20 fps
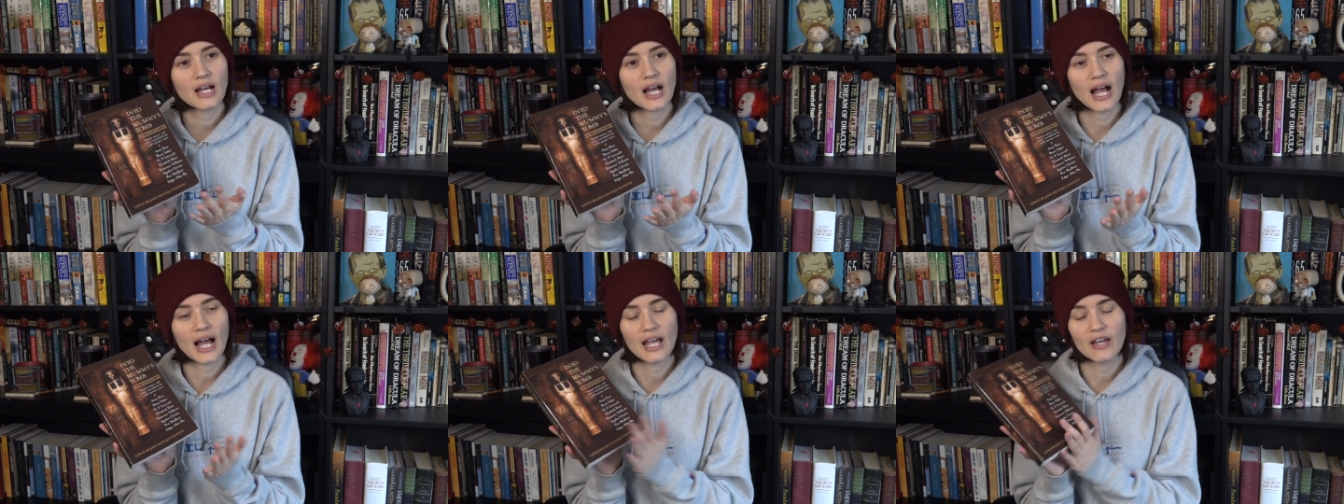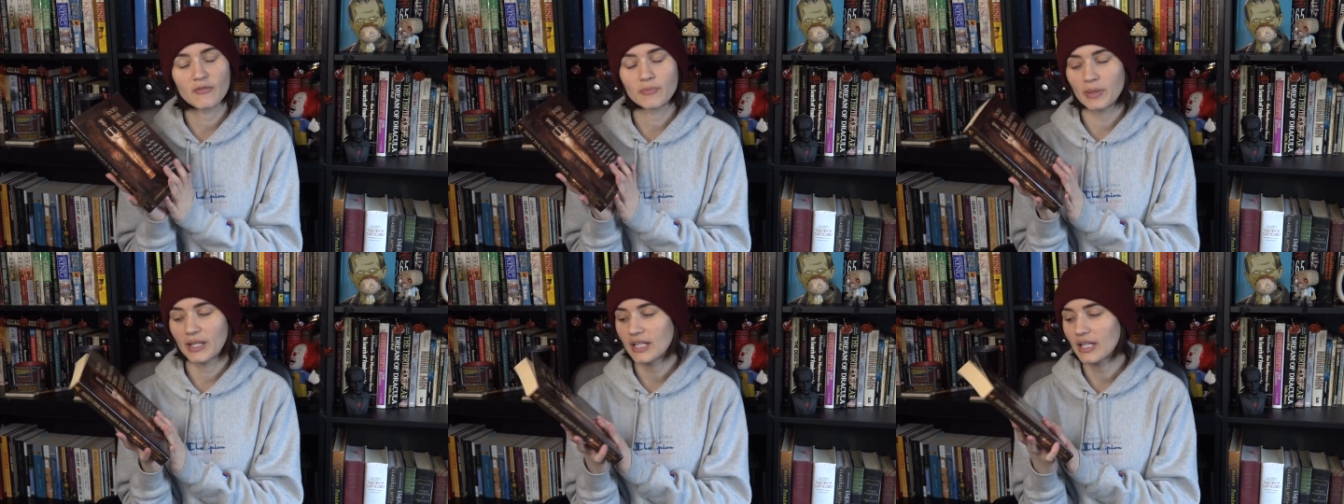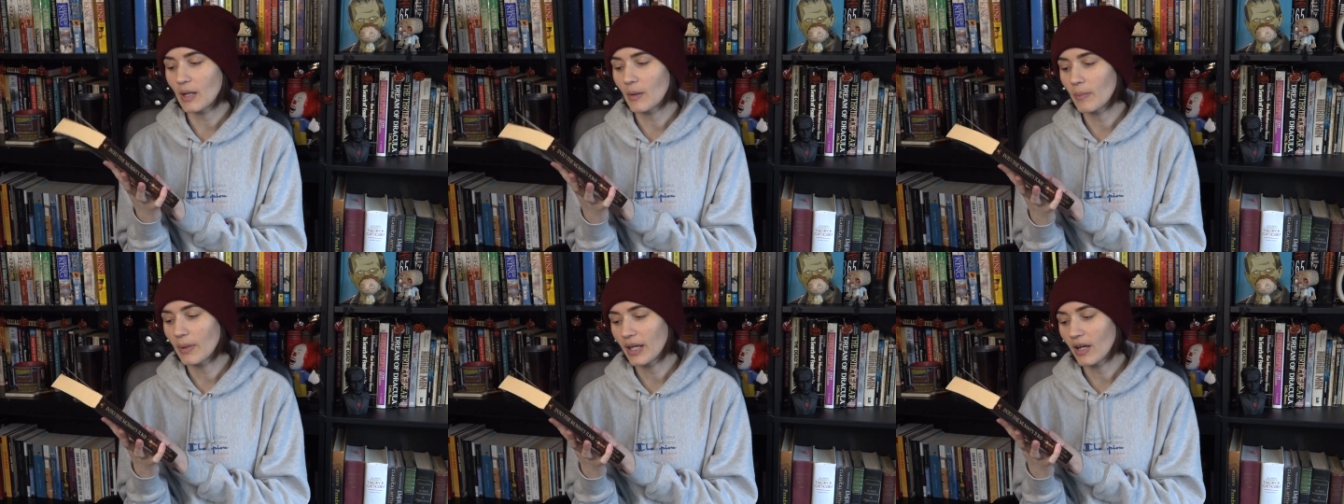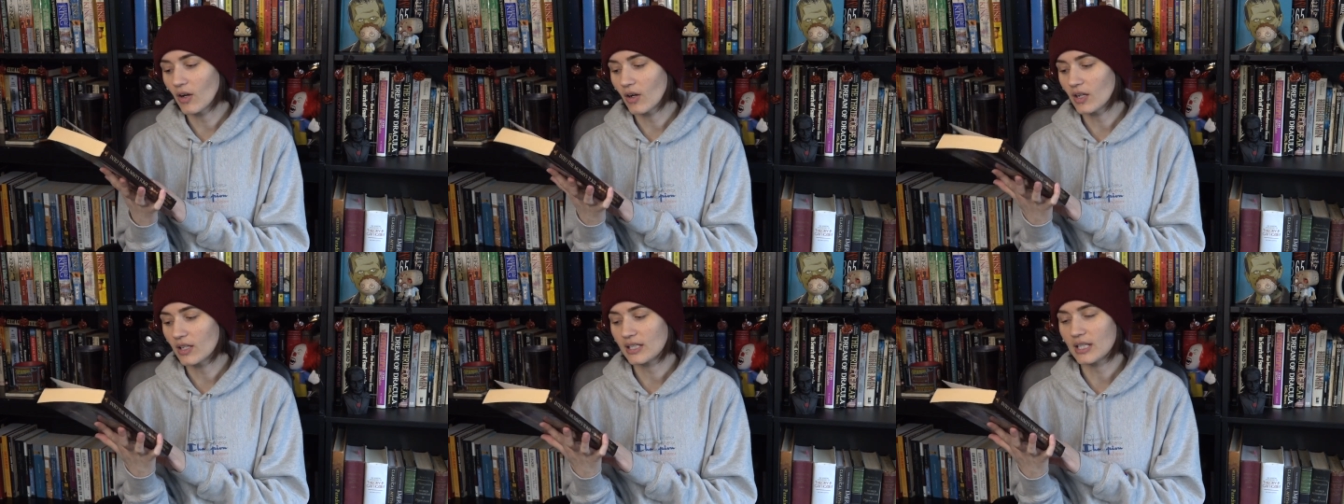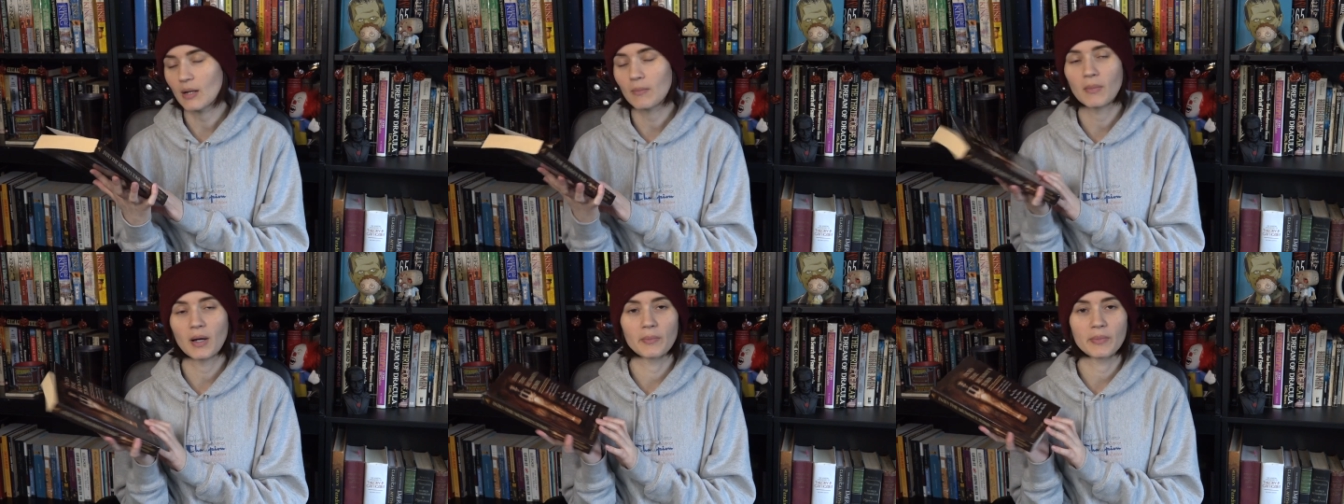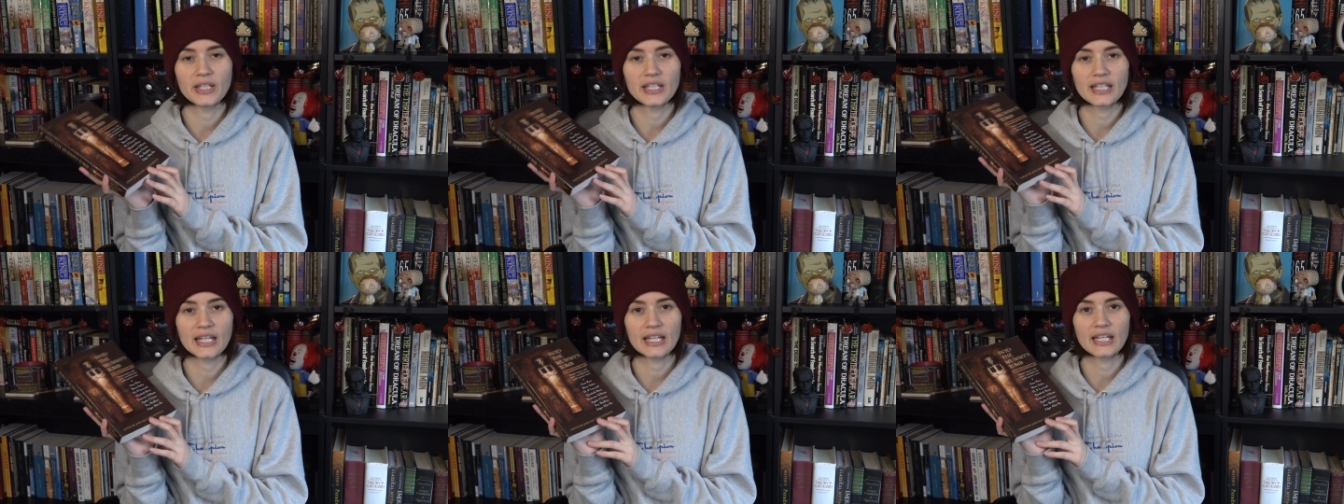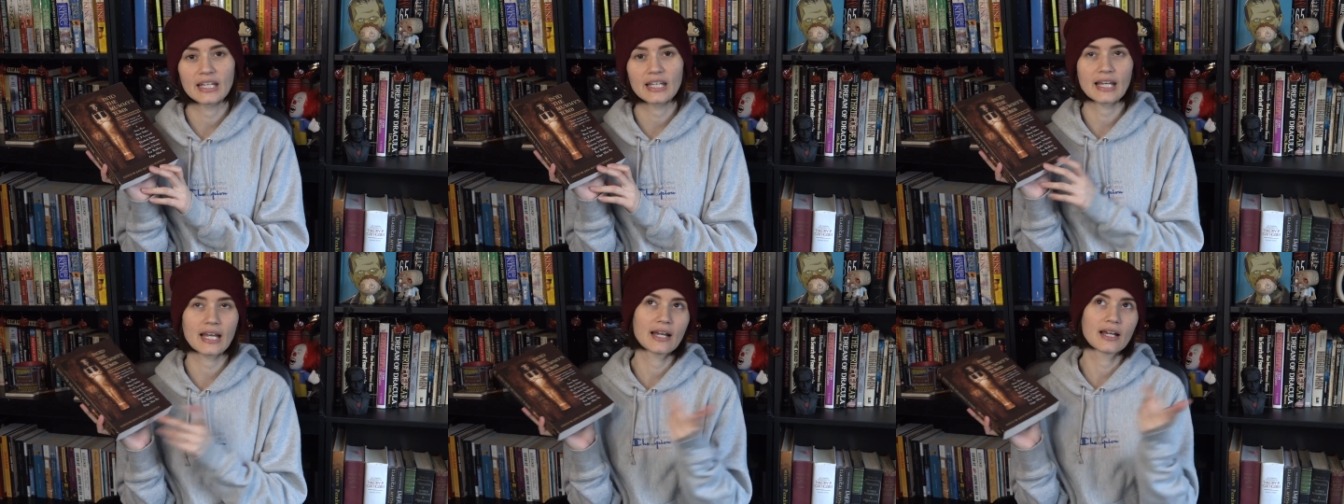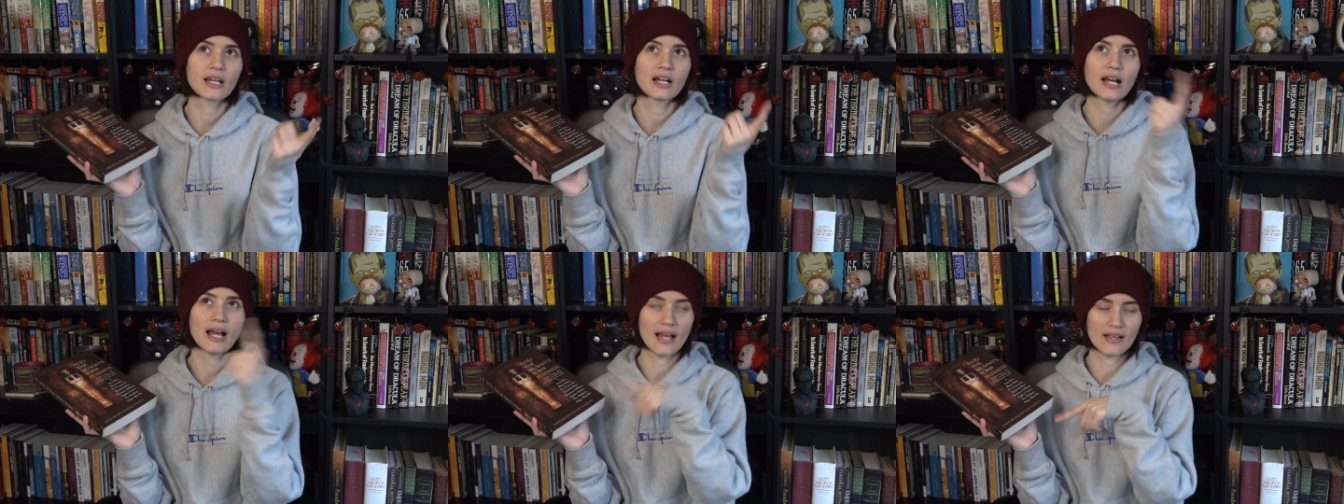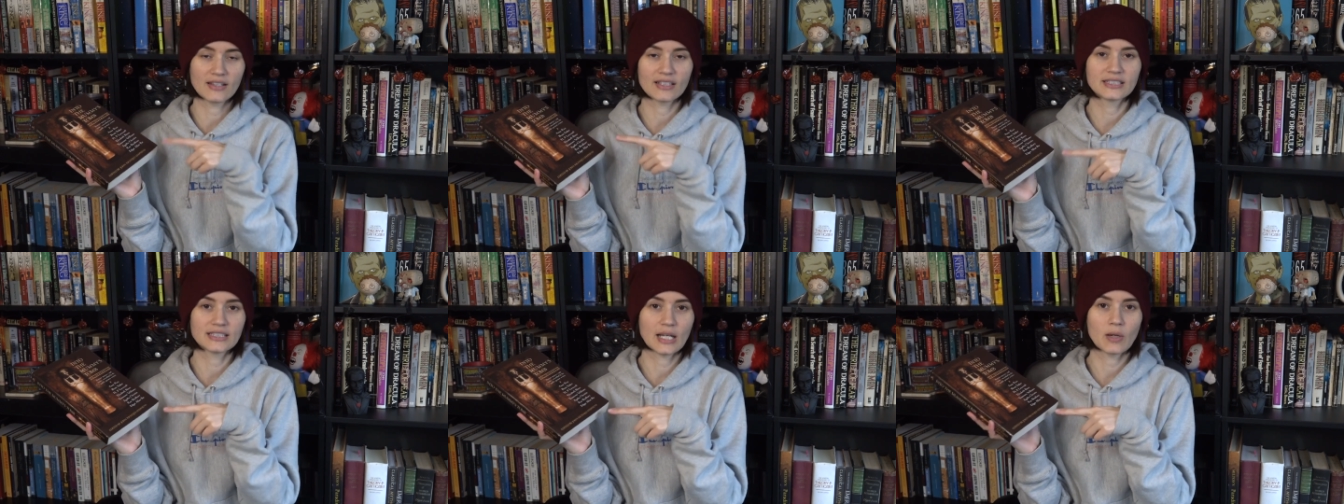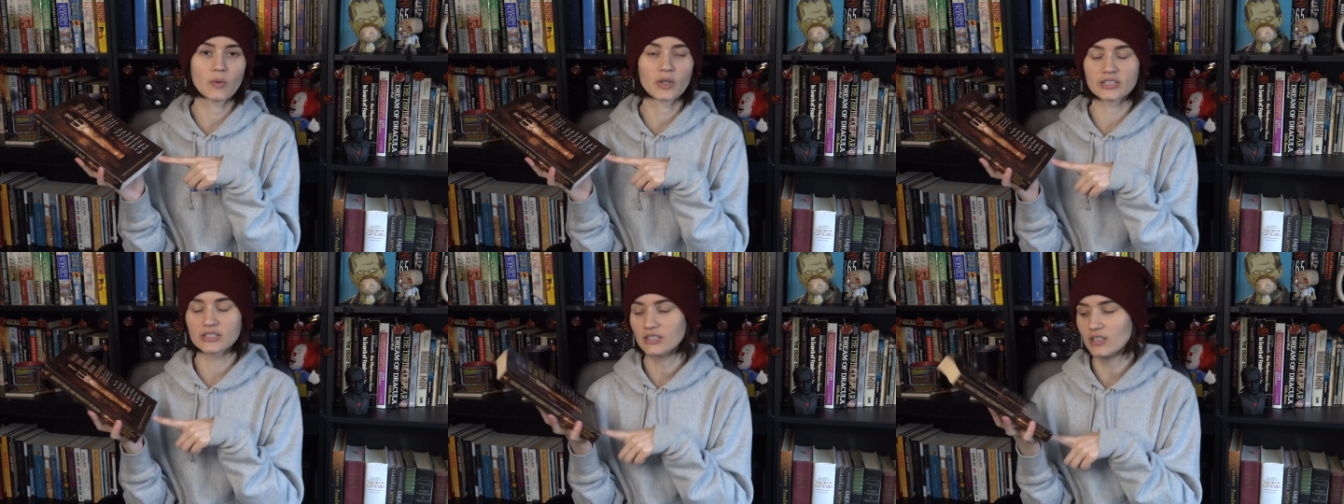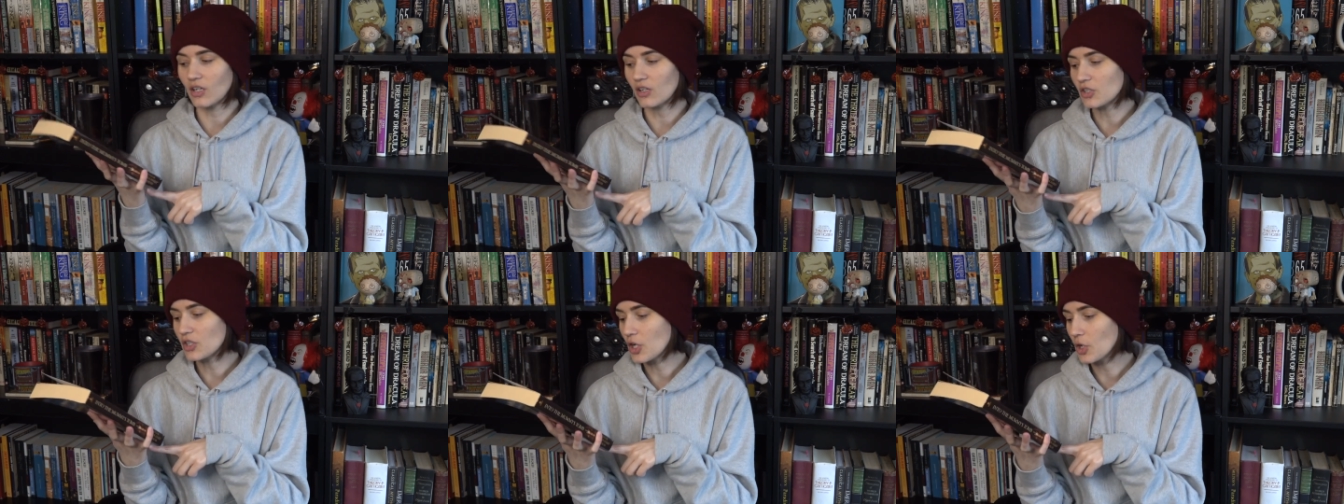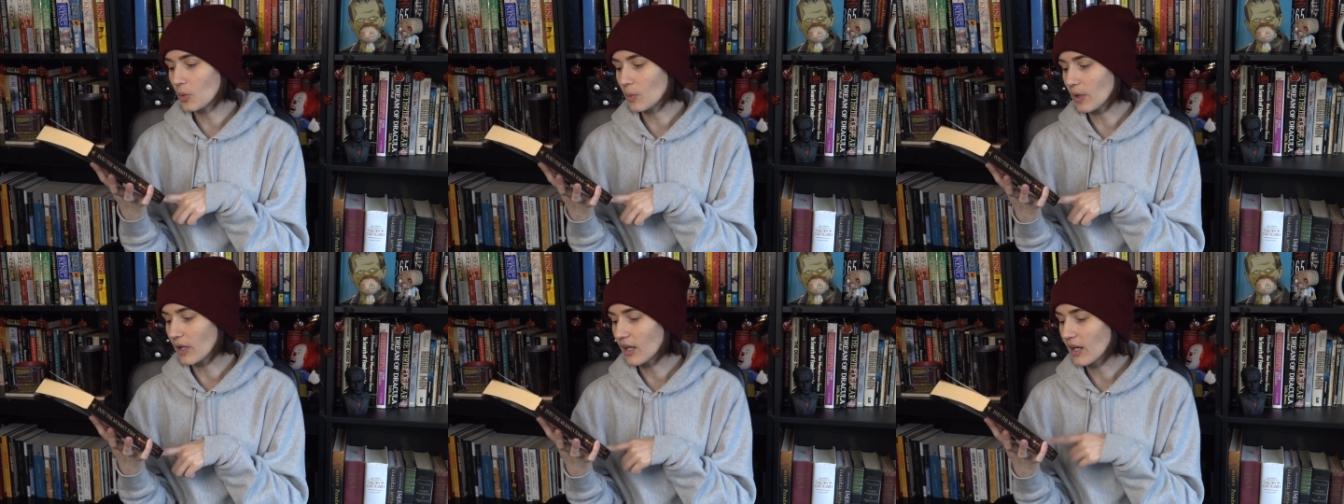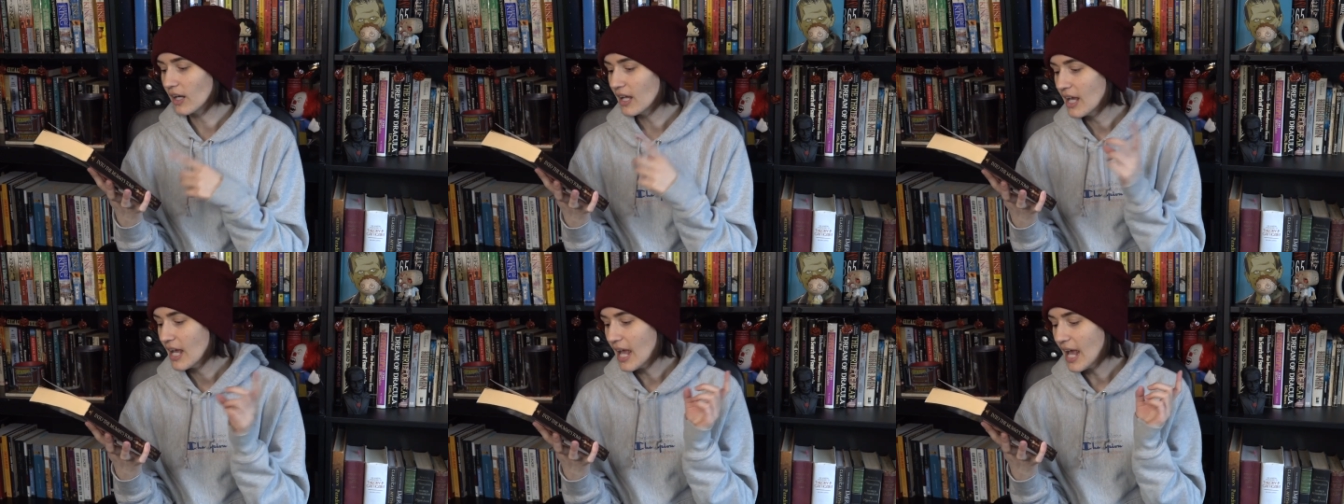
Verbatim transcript: I have been a bit on a mummy kick, at least I was in October,